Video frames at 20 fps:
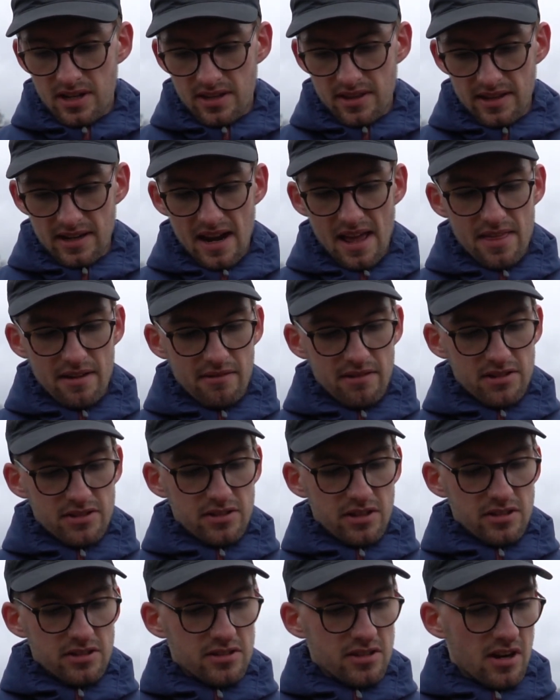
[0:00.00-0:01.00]
The leather has
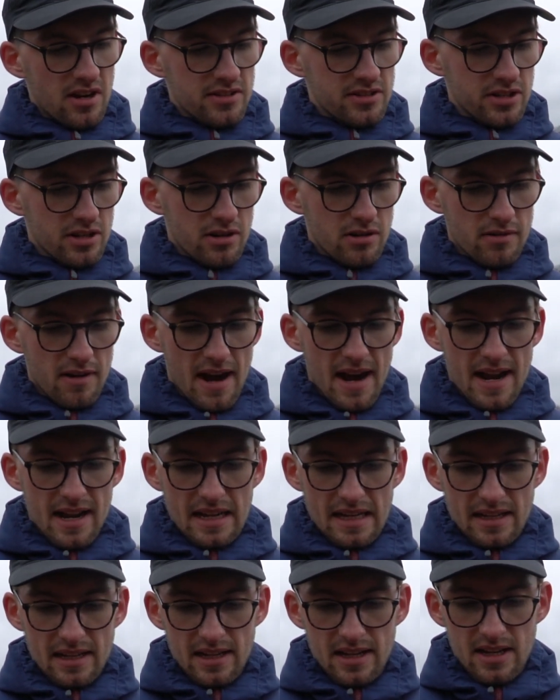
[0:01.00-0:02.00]
not started to
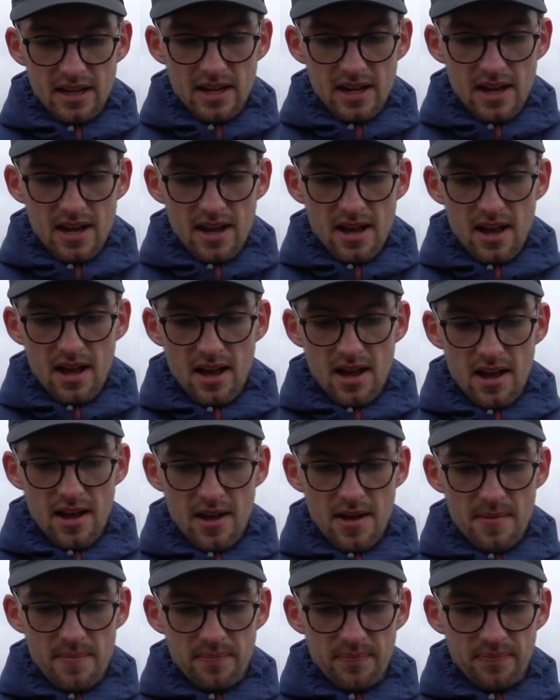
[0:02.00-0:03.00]
crack,
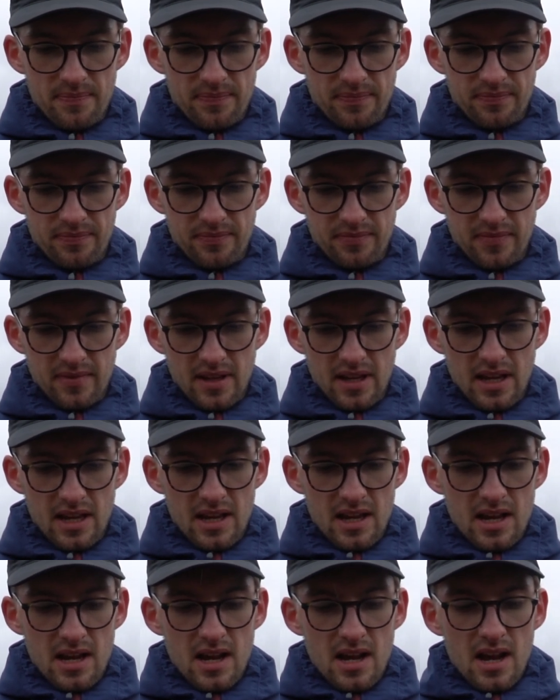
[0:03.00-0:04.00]
and
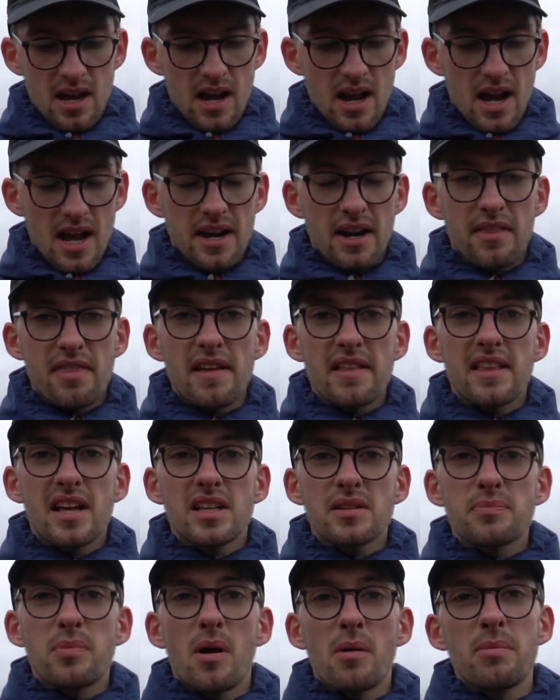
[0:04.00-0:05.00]
I think
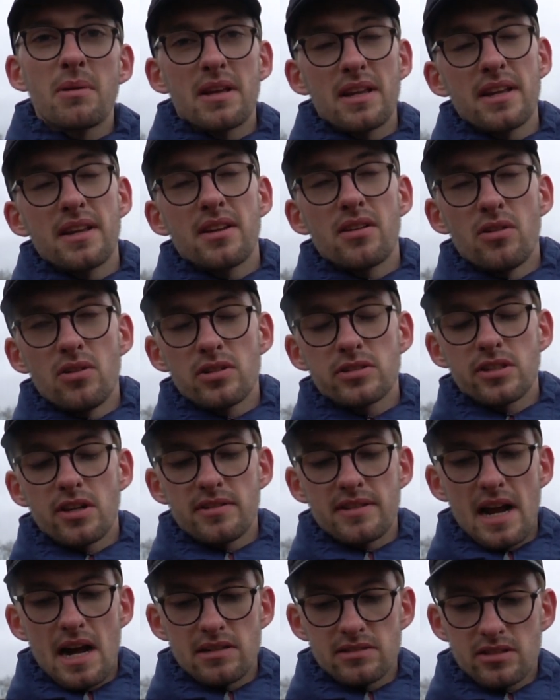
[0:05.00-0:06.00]
that's probably also
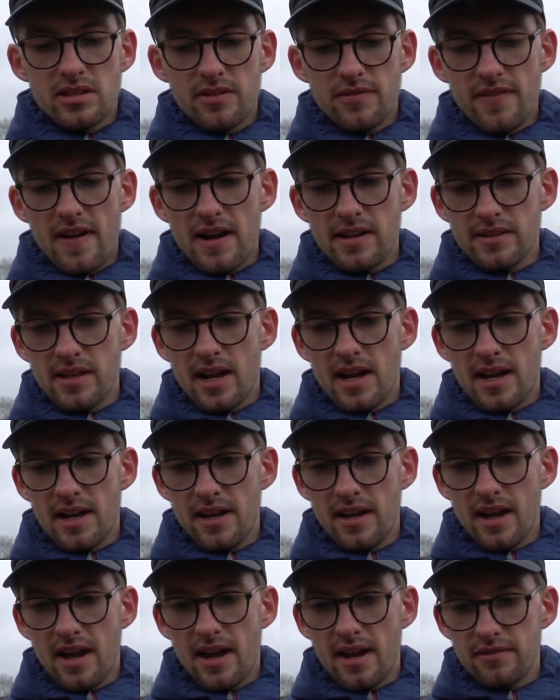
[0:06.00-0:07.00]
down to the fact that
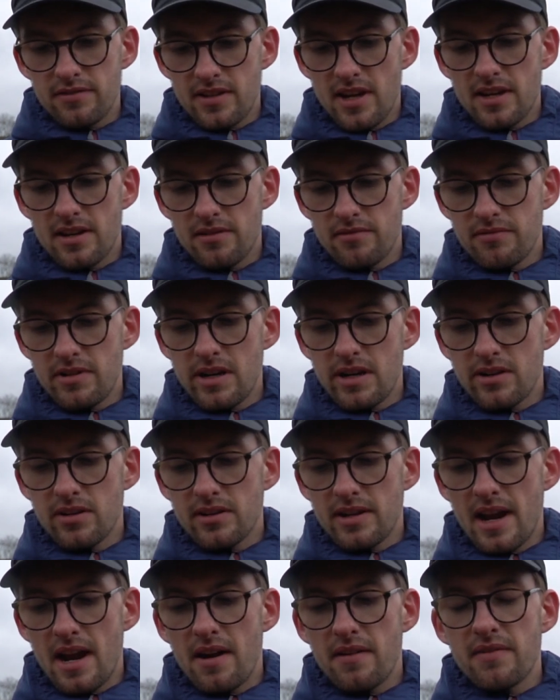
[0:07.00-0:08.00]
I have taken really
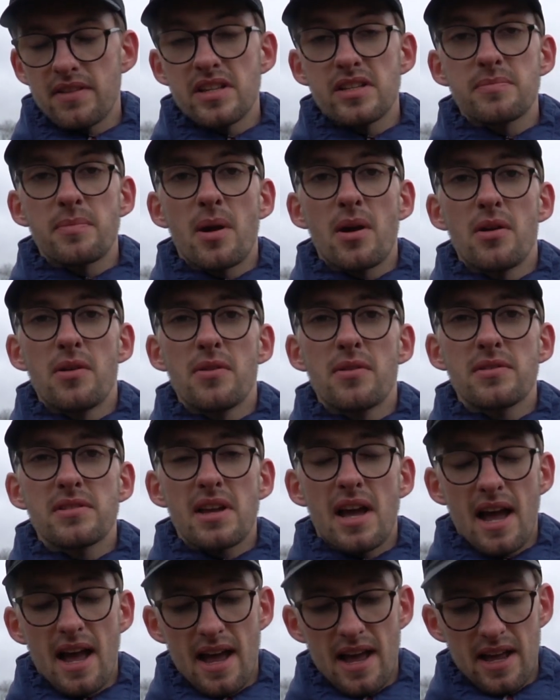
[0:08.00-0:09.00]
good care of these boots
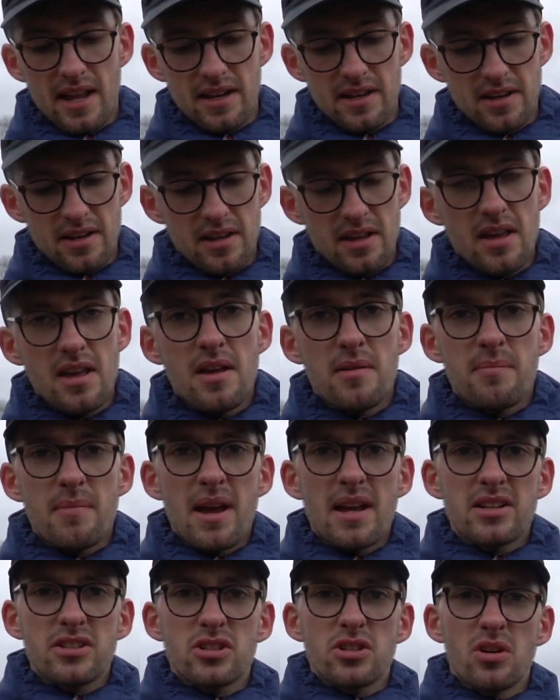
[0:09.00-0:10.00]
and
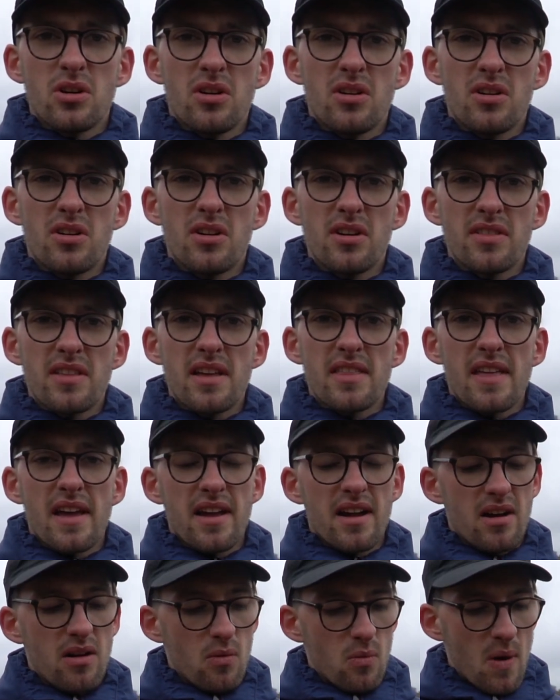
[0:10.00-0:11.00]
made sure that they
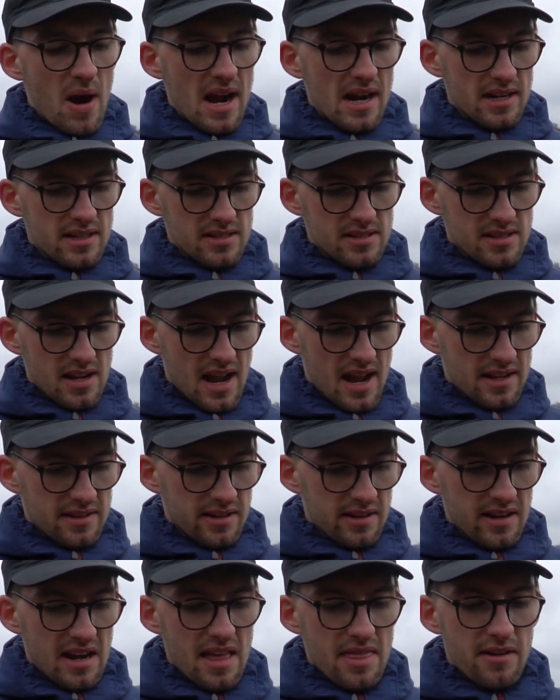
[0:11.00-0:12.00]
are waxed and
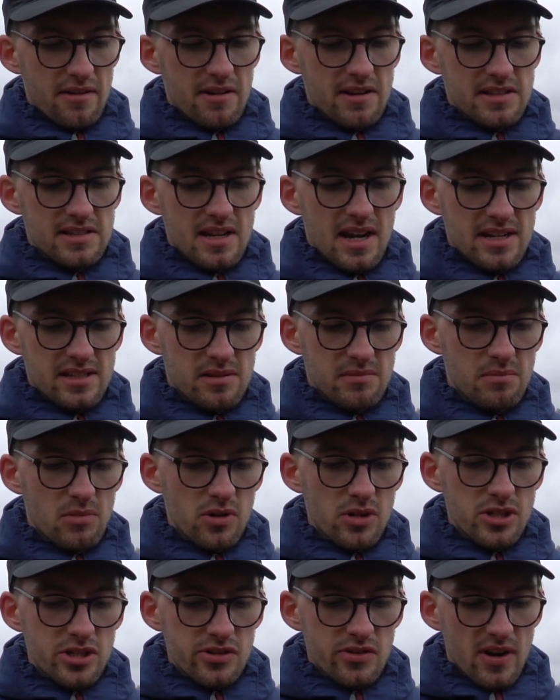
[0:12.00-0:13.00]
the leather is nice and
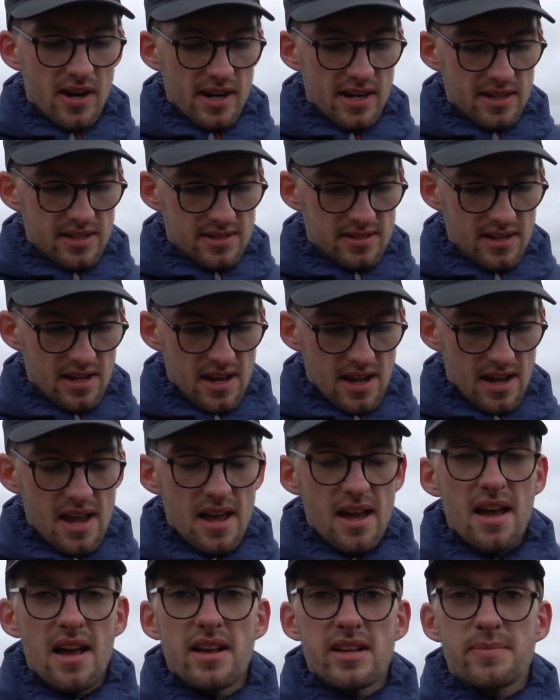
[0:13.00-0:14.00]
moisturized,
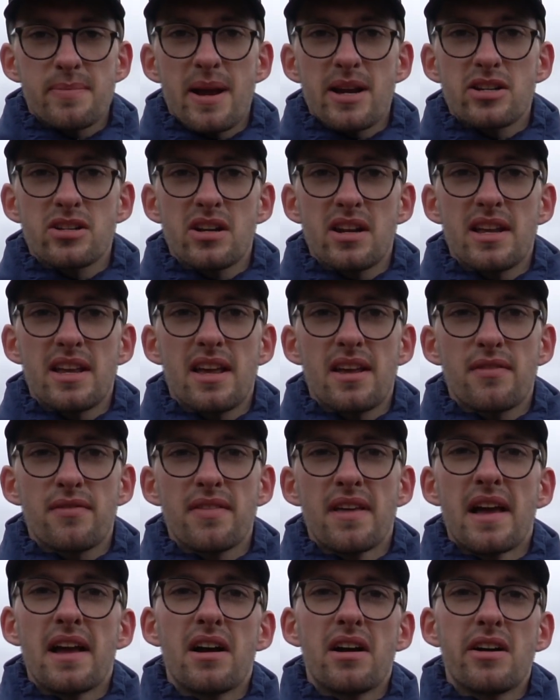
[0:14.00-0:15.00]
especially if
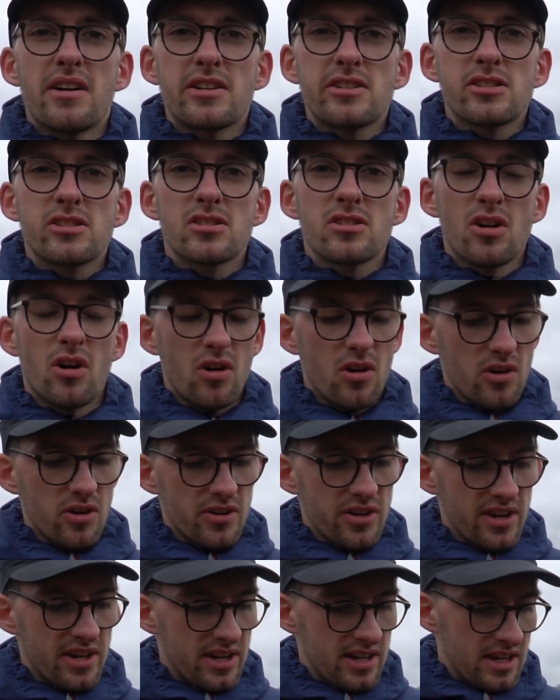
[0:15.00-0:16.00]
they are
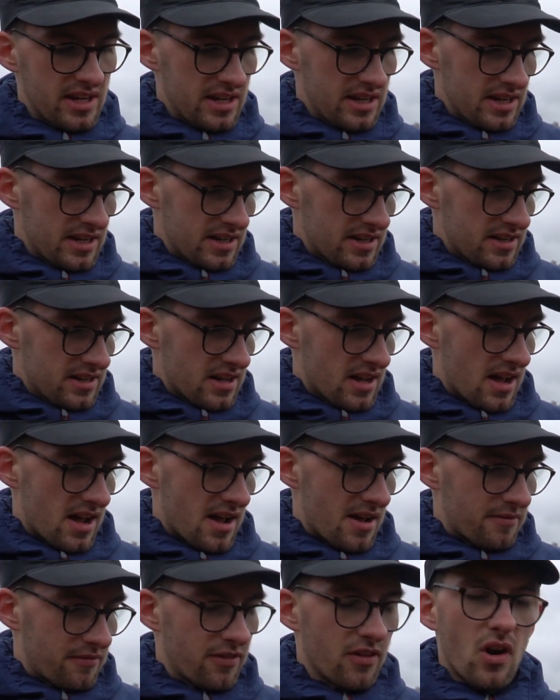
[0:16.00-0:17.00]
stored
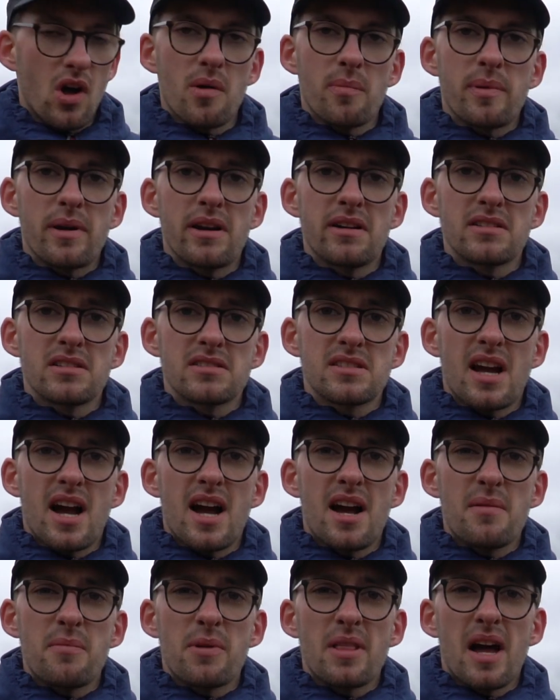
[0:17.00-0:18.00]
for long periods of
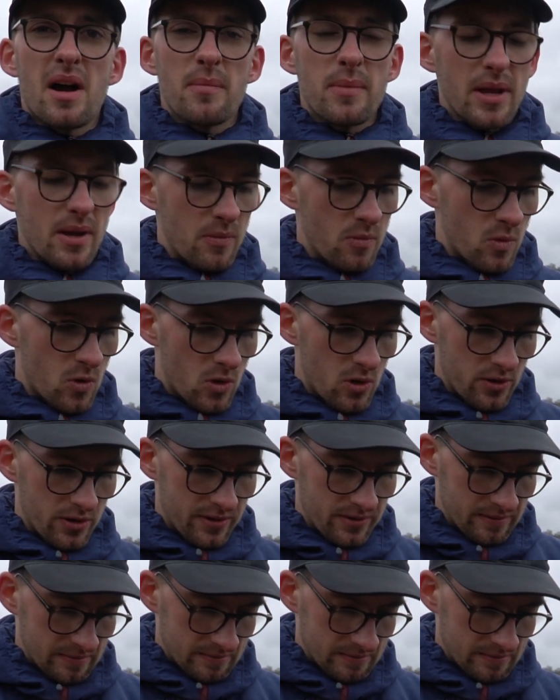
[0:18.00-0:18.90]
time without being worn.